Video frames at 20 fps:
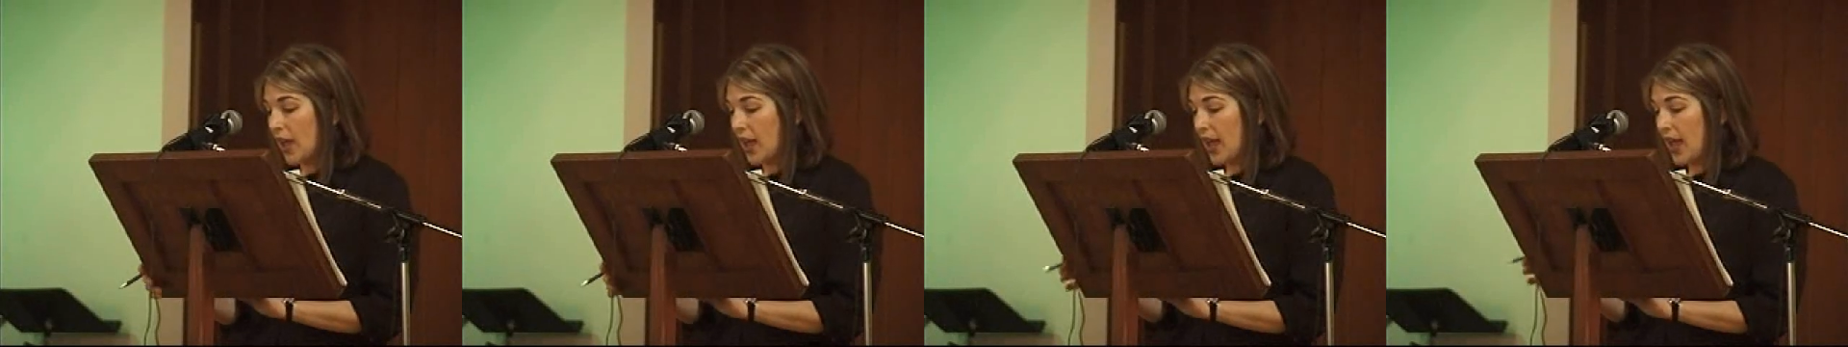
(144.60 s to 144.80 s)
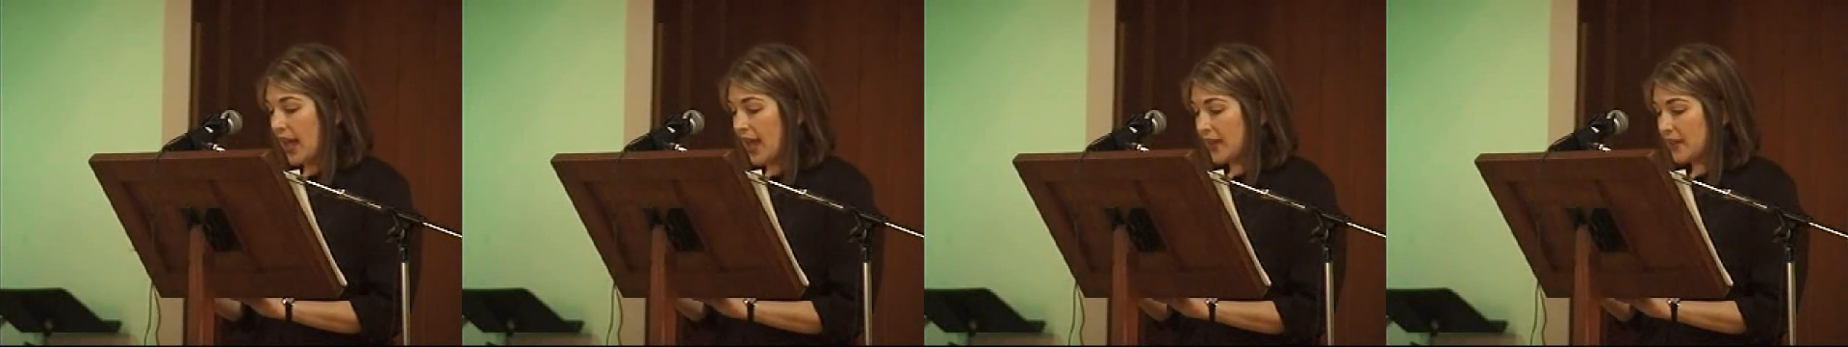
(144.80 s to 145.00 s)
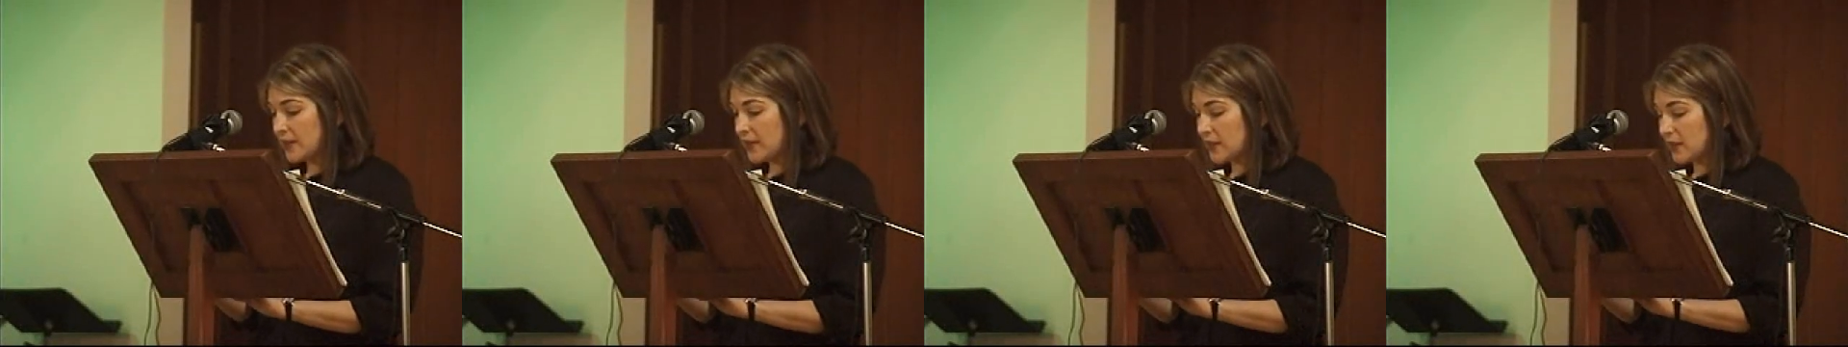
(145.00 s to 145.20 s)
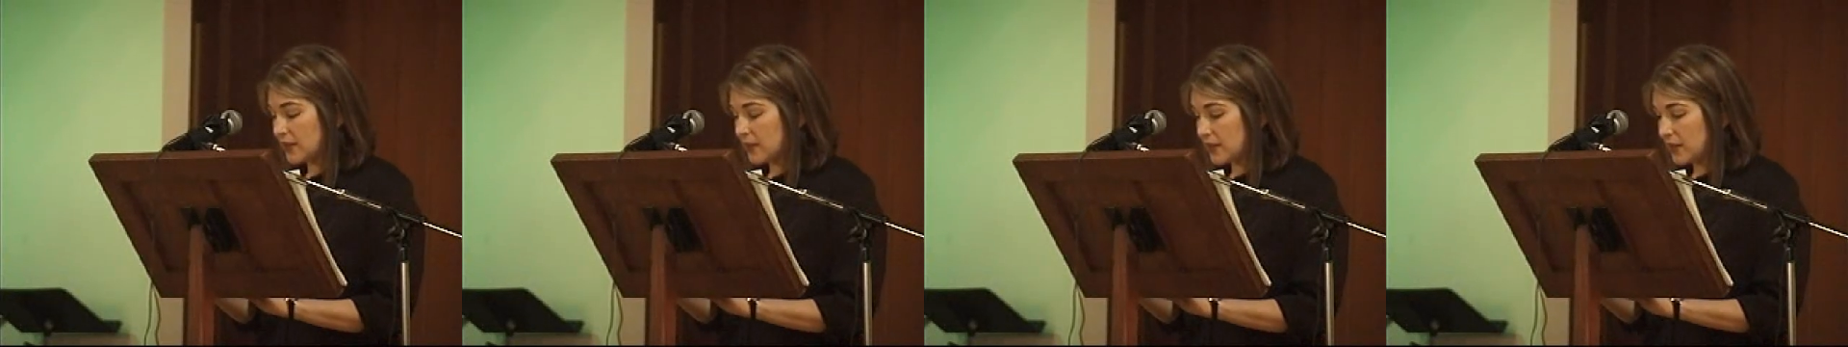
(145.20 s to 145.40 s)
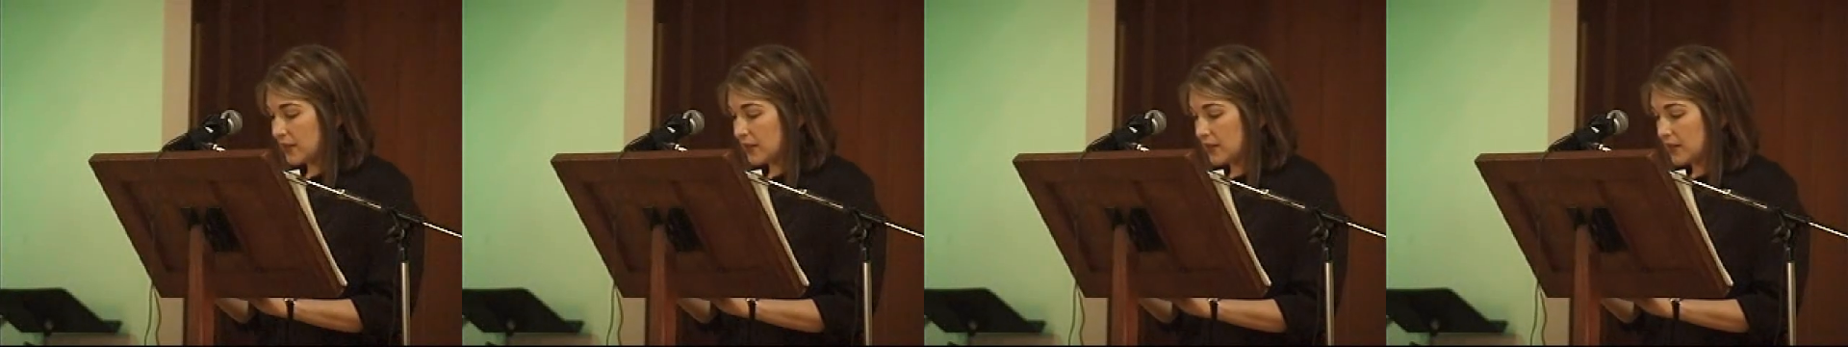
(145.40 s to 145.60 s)
And
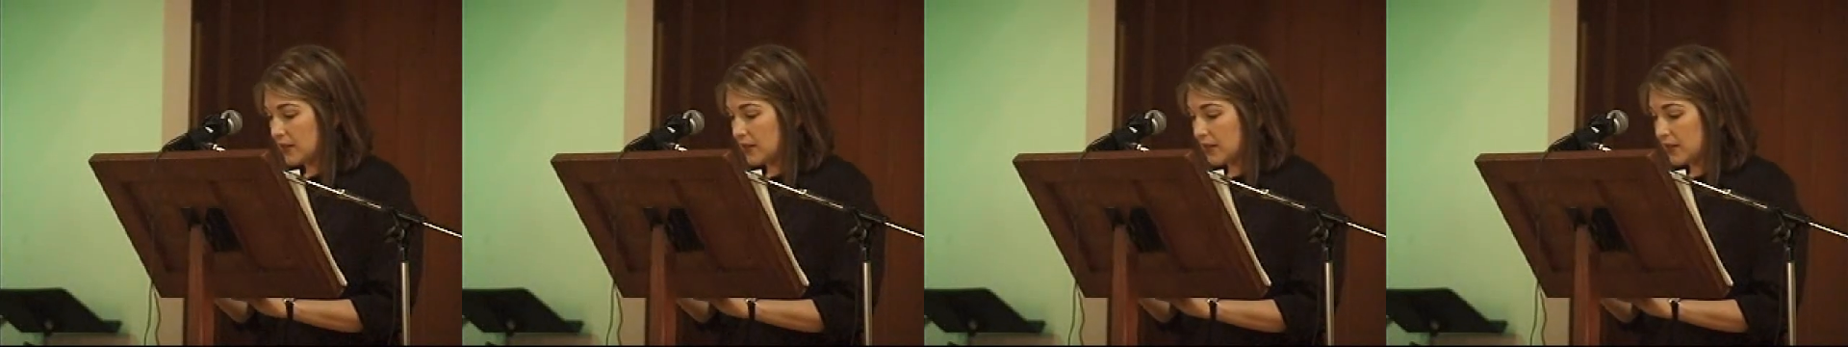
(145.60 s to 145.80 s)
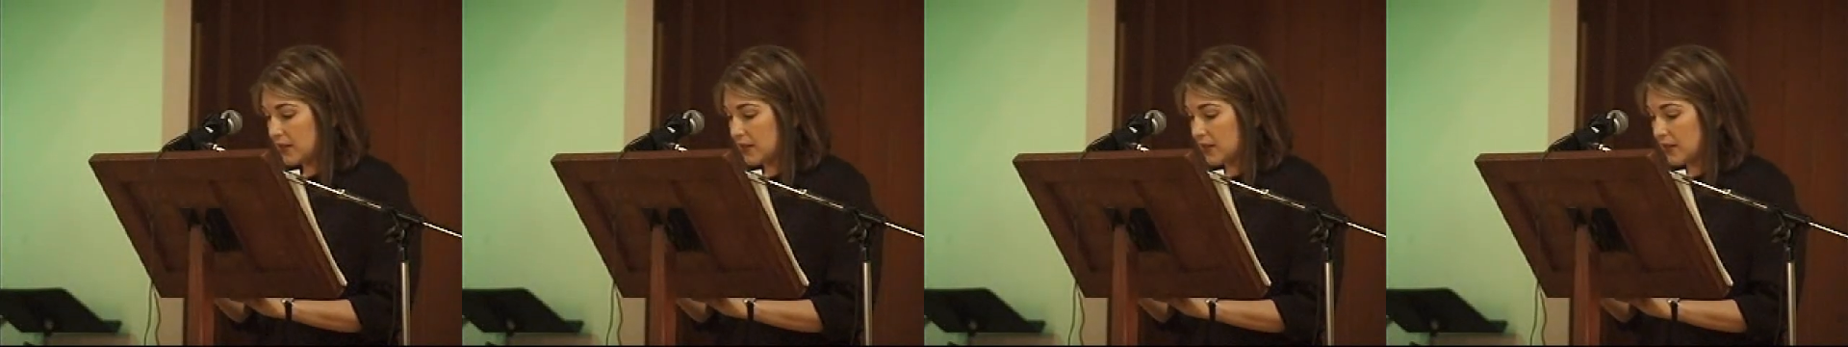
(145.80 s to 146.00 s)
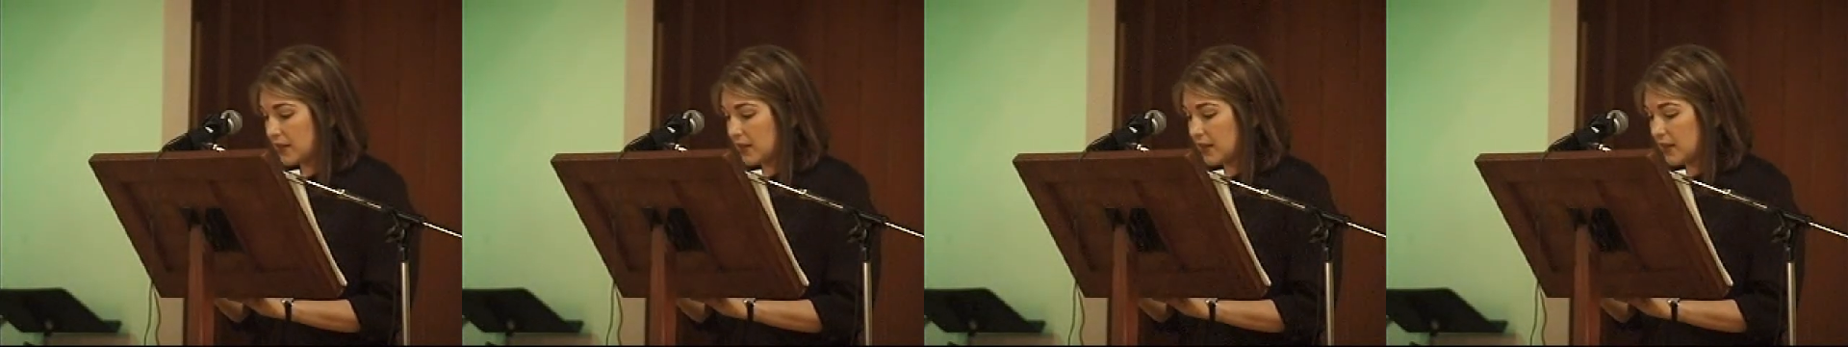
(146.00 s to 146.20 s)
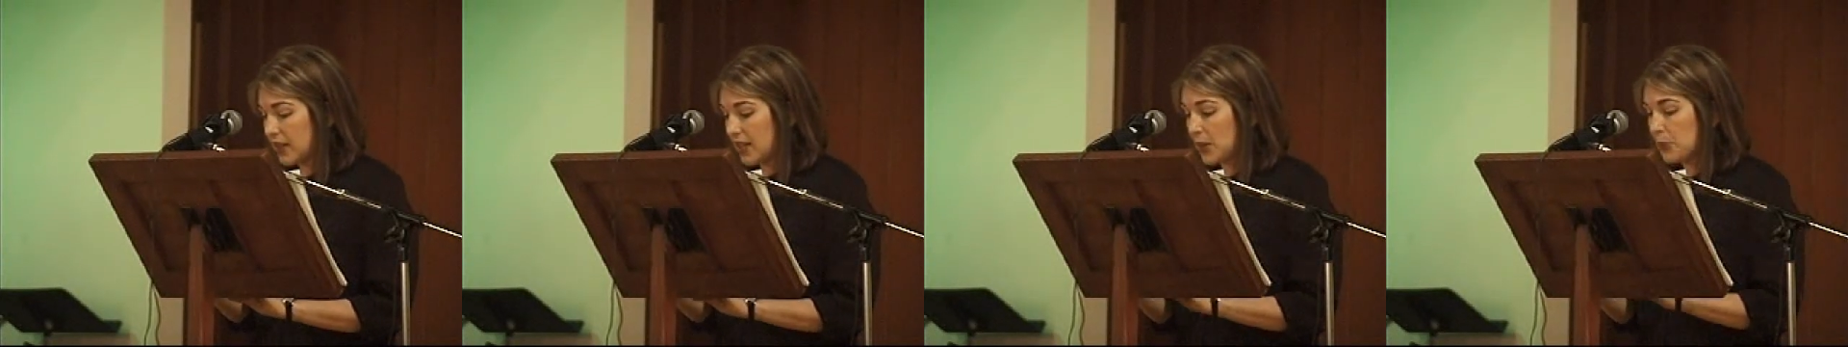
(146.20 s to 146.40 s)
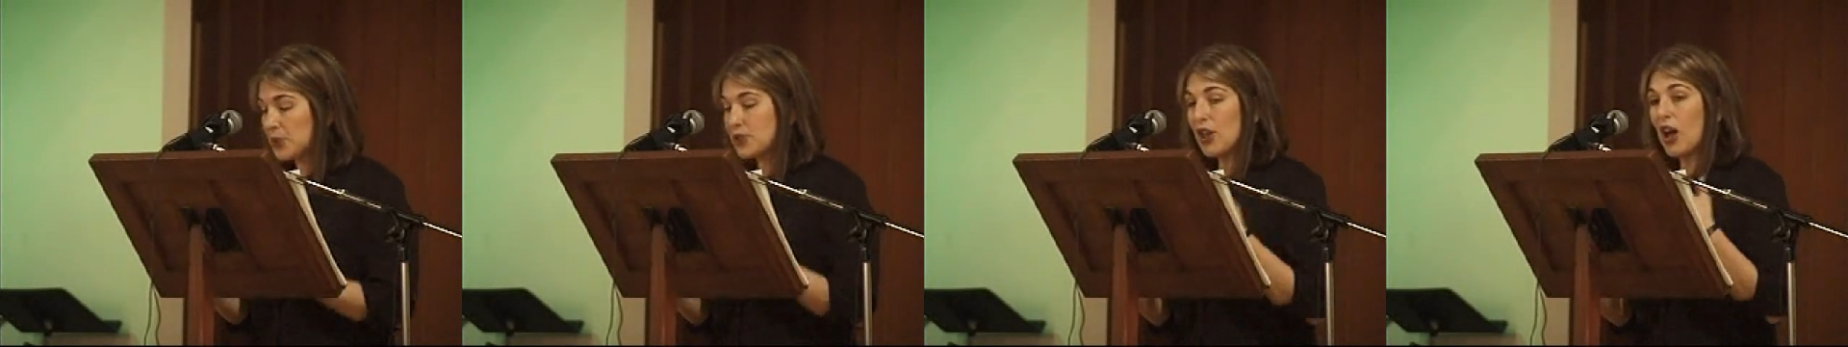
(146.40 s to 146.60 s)
it was